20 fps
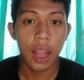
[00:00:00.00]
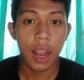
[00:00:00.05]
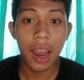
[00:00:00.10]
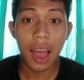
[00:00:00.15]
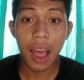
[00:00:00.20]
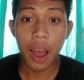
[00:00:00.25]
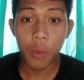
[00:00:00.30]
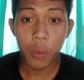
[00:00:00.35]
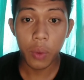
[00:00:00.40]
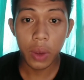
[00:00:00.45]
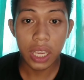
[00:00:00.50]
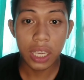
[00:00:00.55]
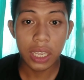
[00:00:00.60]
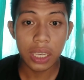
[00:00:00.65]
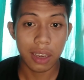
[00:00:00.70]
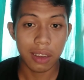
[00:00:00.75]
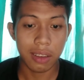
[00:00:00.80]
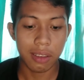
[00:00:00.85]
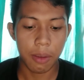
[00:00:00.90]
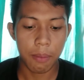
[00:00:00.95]

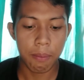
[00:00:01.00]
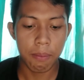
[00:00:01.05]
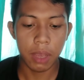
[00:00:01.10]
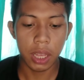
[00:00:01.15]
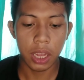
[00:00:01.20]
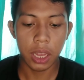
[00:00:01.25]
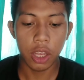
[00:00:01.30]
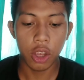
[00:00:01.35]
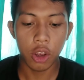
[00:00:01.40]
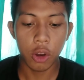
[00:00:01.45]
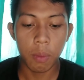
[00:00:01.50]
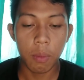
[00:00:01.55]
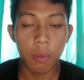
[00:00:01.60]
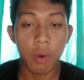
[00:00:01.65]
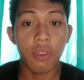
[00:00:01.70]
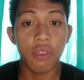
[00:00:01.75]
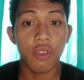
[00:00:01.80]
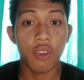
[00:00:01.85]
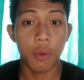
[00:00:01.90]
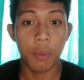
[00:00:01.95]
Language is a medium
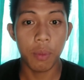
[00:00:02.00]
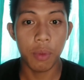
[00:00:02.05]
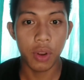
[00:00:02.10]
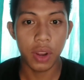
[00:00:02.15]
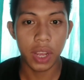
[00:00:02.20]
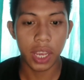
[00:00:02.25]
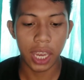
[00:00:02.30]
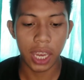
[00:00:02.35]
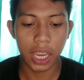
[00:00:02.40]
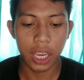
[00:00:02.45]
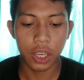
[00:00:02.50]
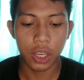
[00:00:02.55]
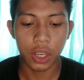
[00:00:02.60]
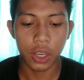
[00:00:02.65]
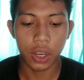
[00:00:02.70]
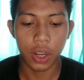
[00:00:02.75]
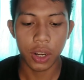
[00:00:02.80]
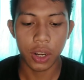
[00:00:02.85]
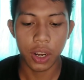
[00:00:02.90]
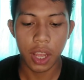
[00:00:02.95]
of
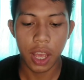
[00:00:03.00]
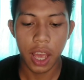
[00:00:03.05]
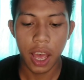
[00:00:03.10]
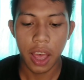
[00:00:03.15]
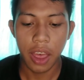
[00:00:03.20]
communication